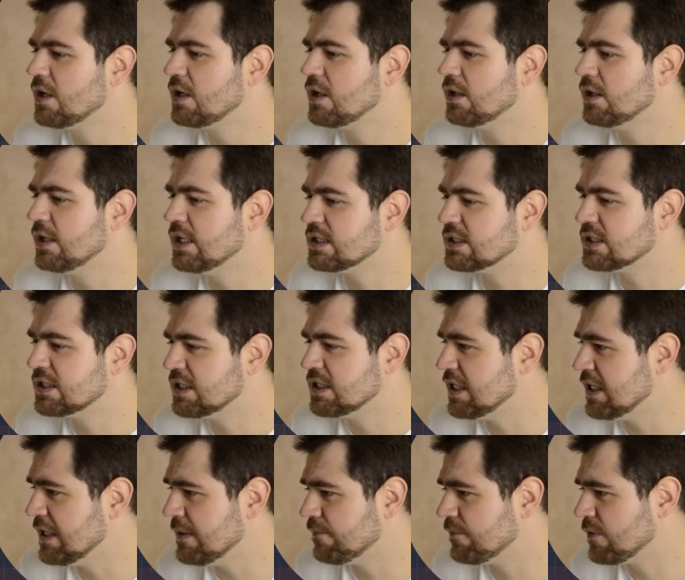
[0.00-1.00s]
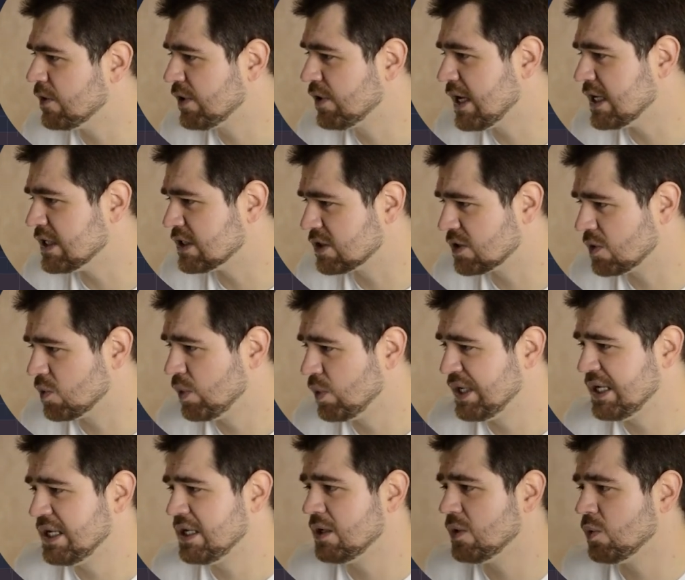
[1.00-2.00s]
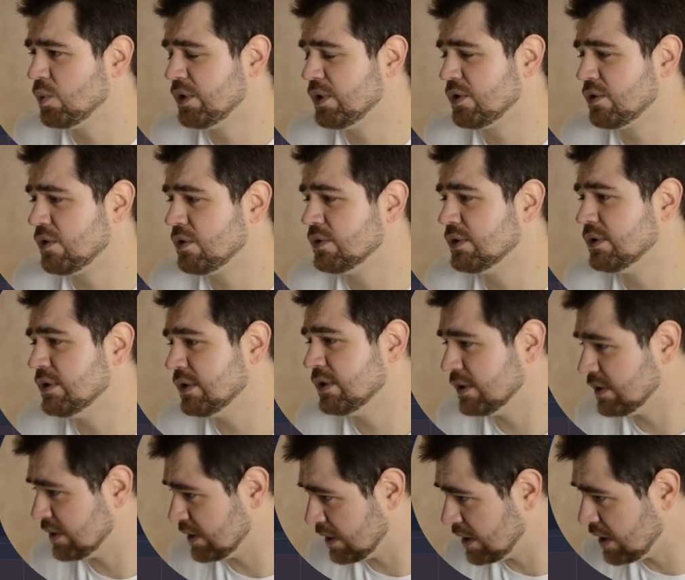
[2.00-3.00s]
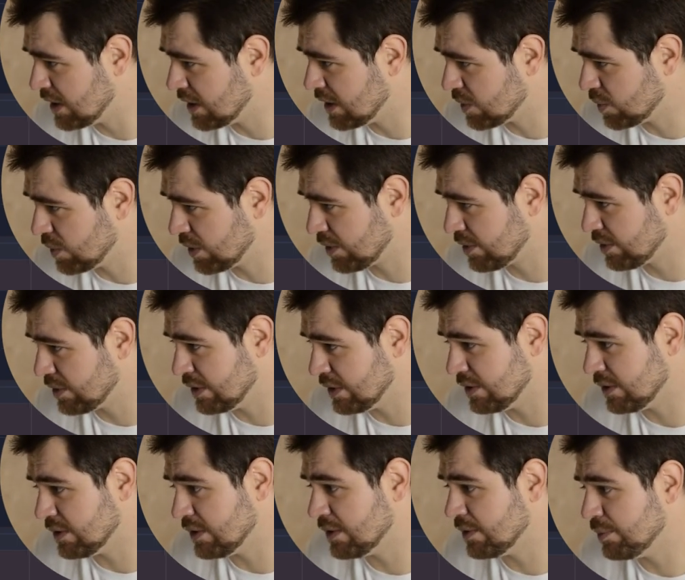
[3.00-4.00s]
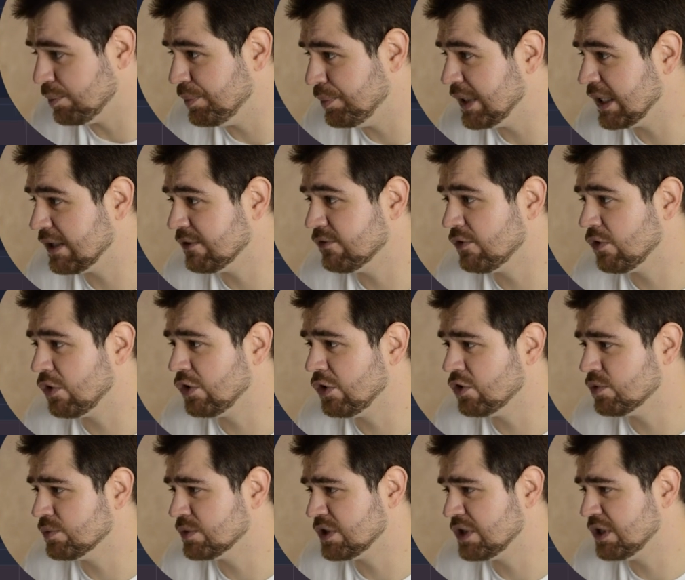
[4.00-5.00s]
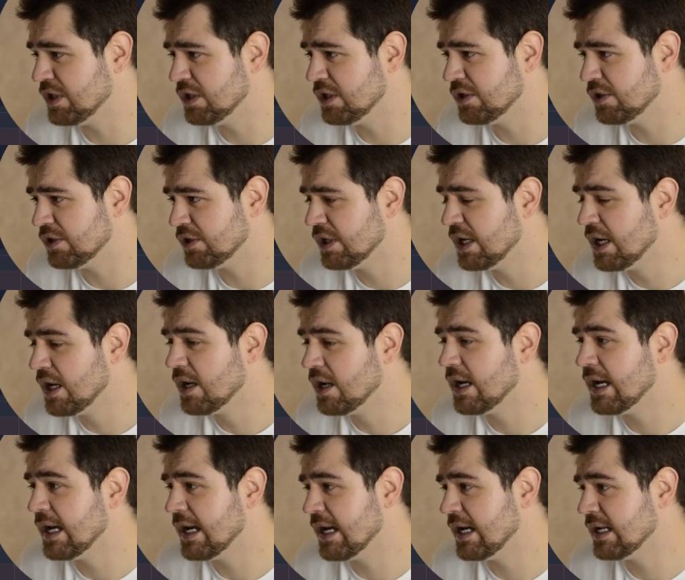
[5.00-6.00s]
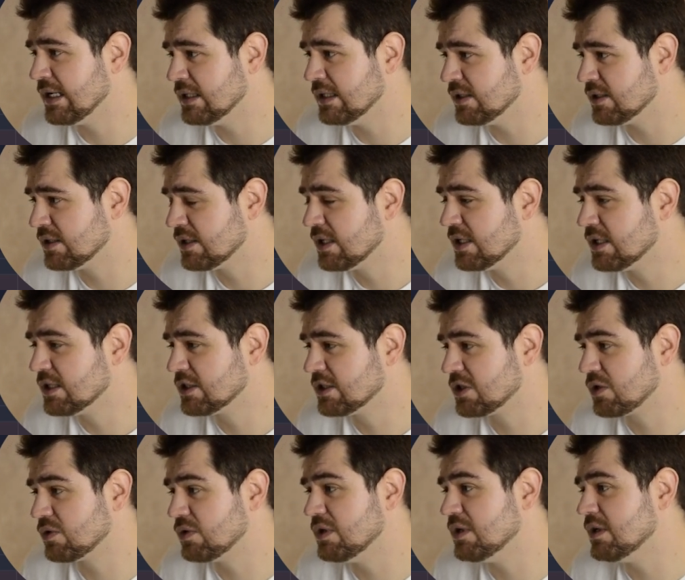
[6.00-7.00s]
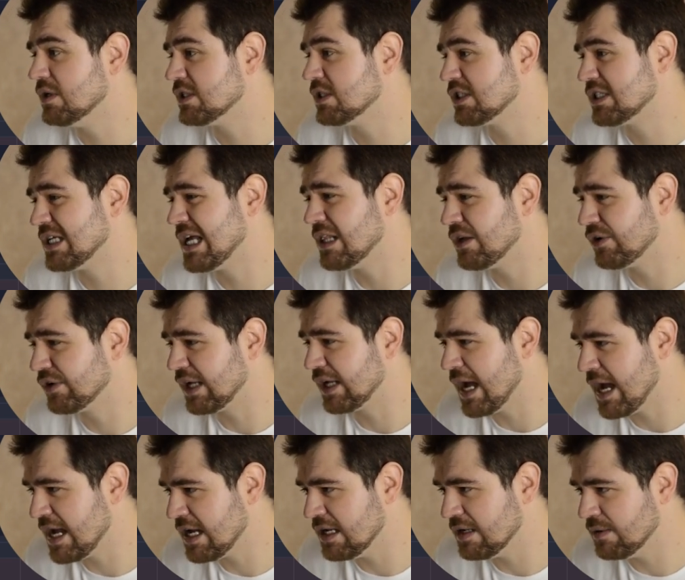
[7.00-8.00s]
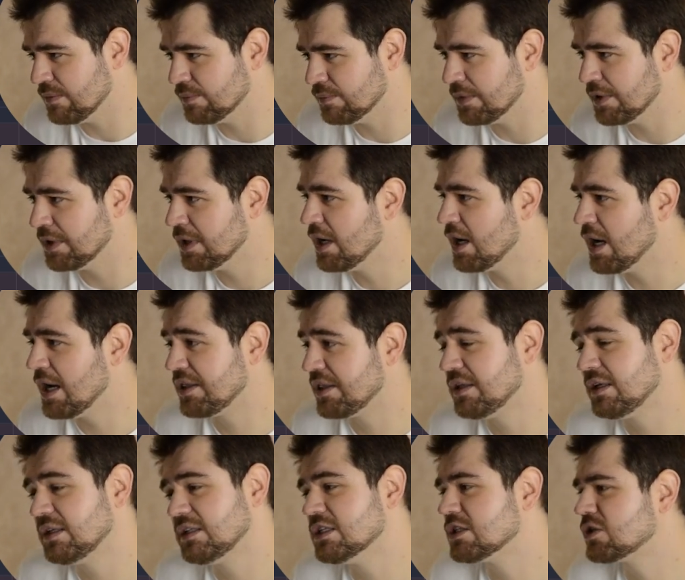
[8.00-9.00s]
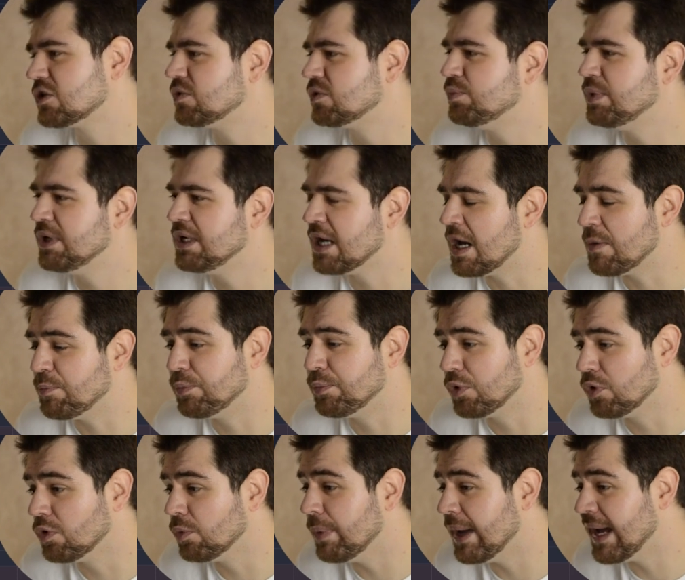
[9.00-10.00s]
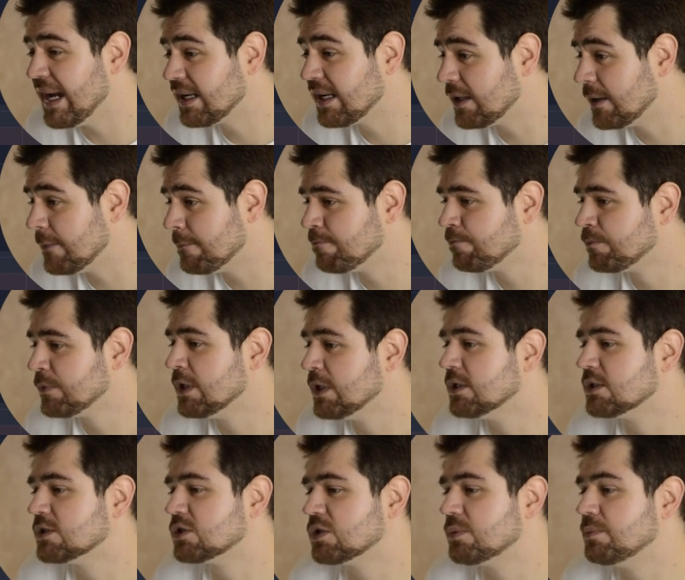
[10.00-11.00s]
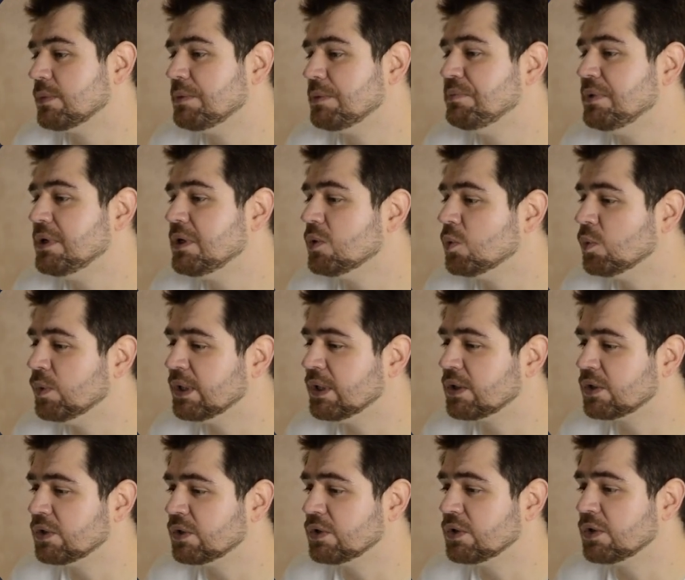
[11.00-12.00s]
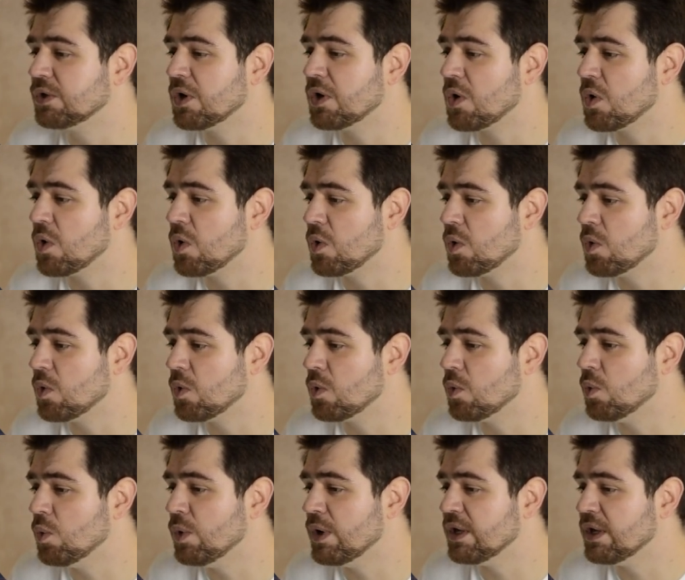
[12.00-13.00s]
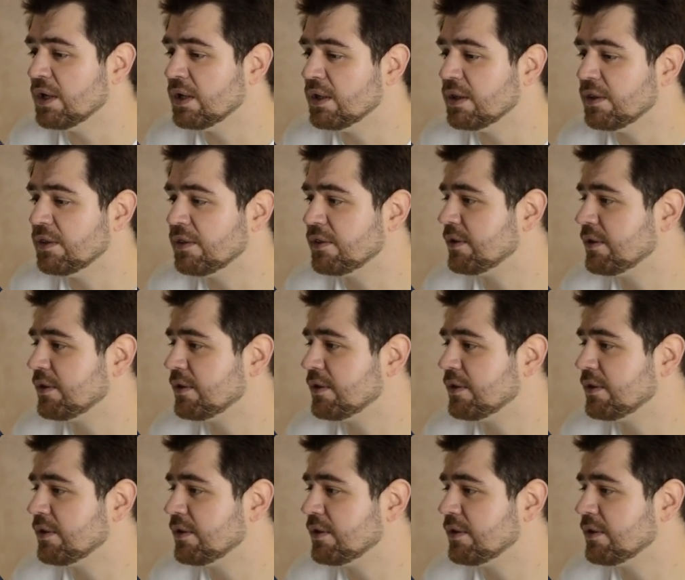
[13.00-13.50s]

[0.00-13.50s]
Let's see. Okay, so we're on the big volumes here, and so the seller came. I think this could be a pullback, so maybe we could go with